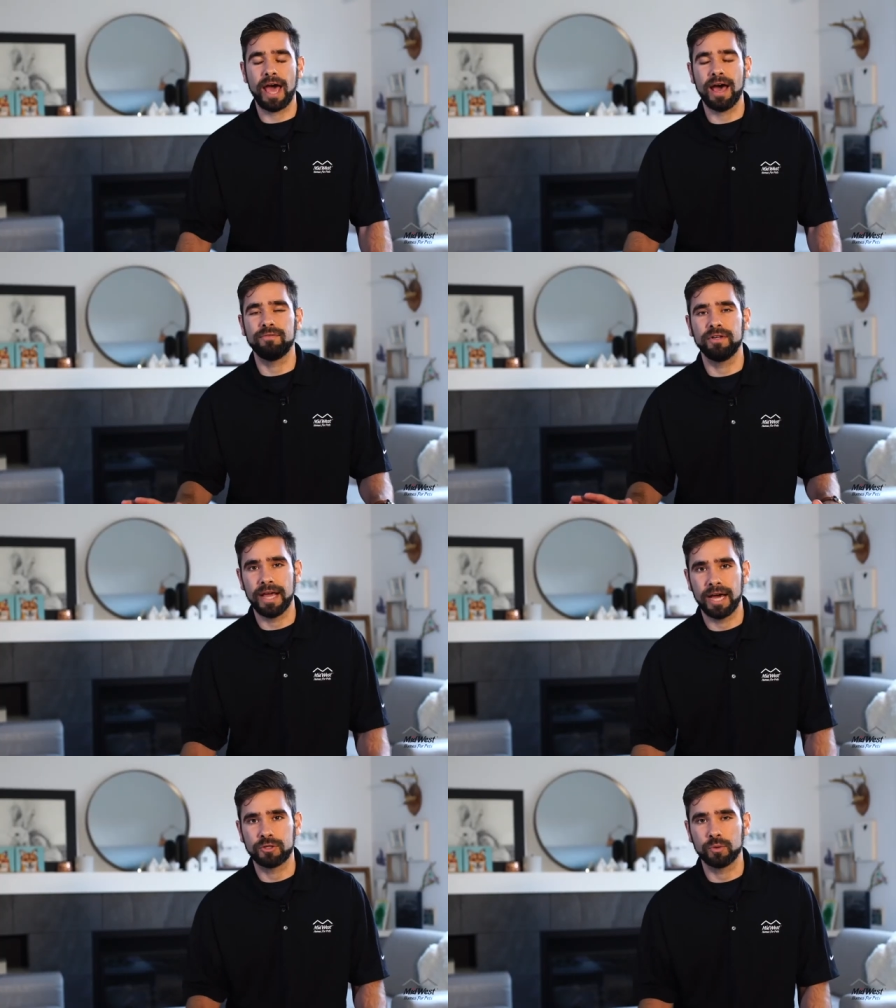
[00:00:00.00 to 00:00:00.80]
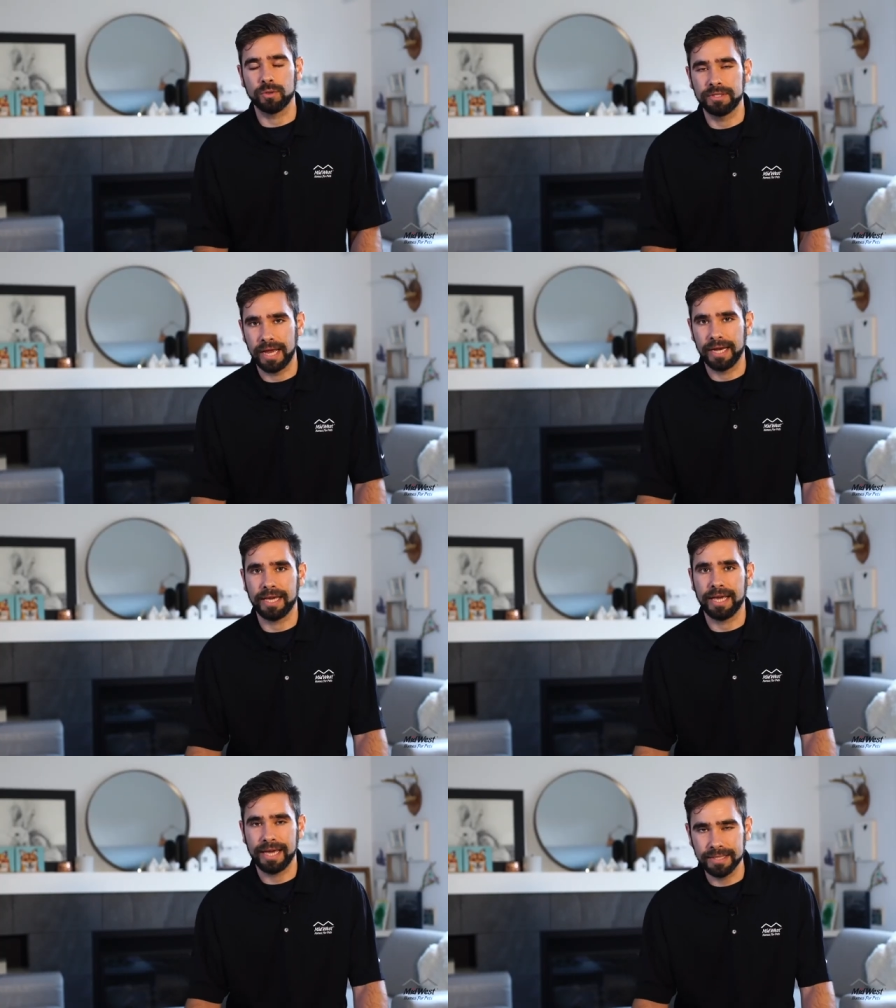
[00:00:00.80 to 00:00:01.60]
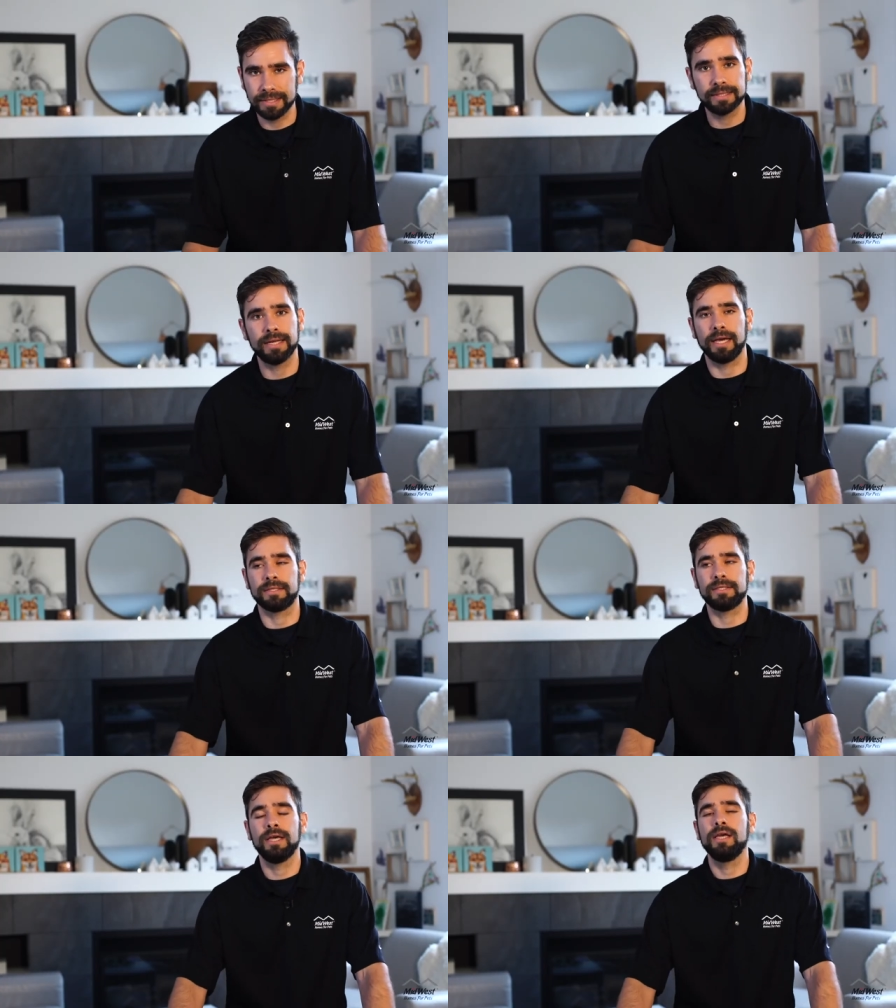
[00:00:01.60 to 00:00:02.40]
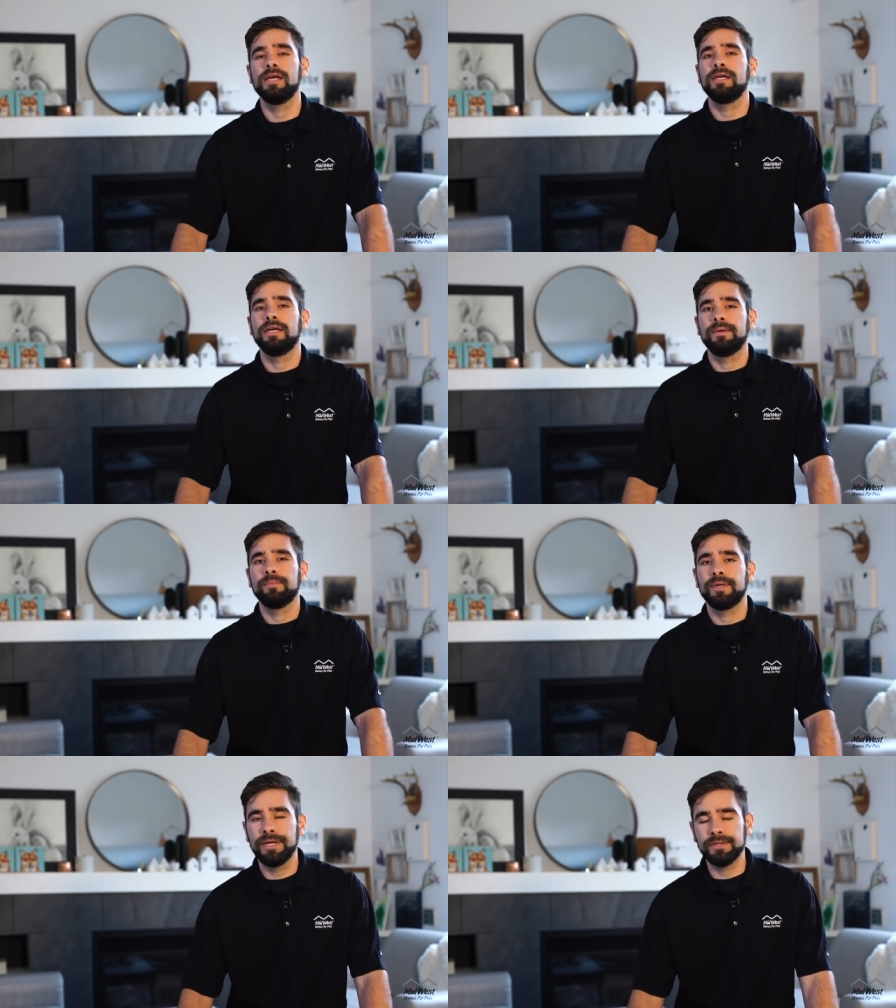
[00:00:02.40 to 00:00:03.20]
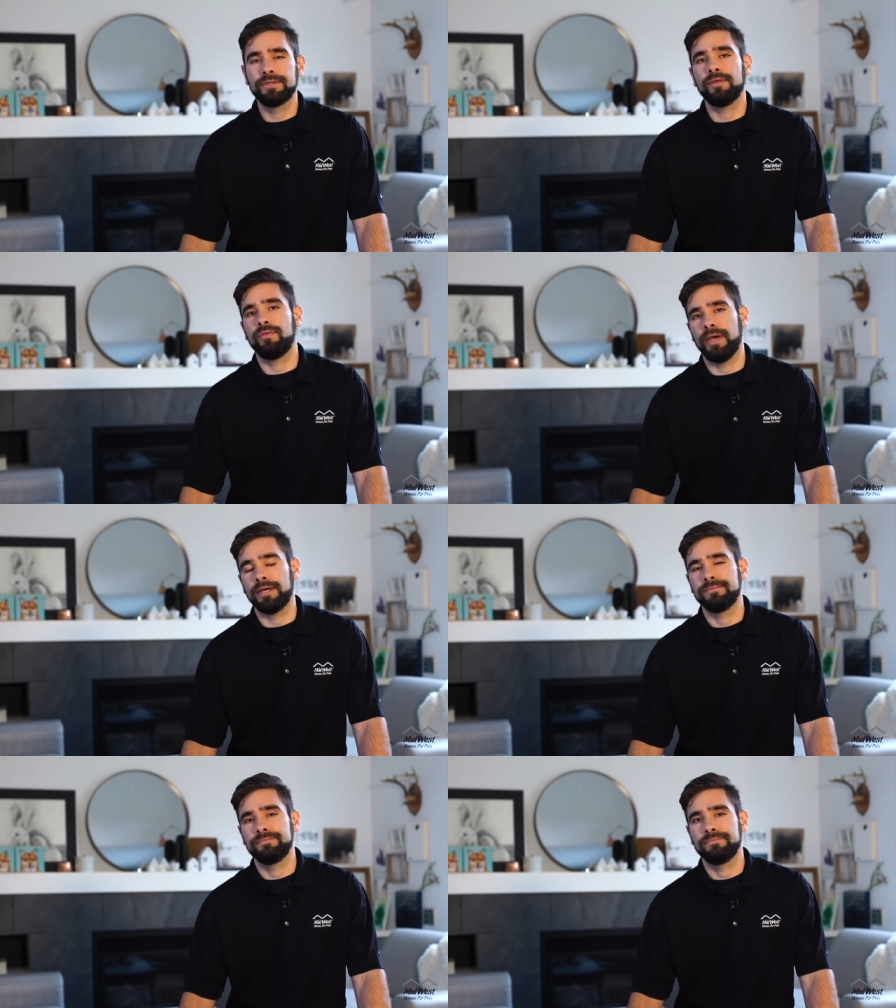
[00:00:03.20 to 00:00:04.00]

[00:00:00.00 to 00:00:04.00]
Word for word: have a natural denning instinct. But here's the thing.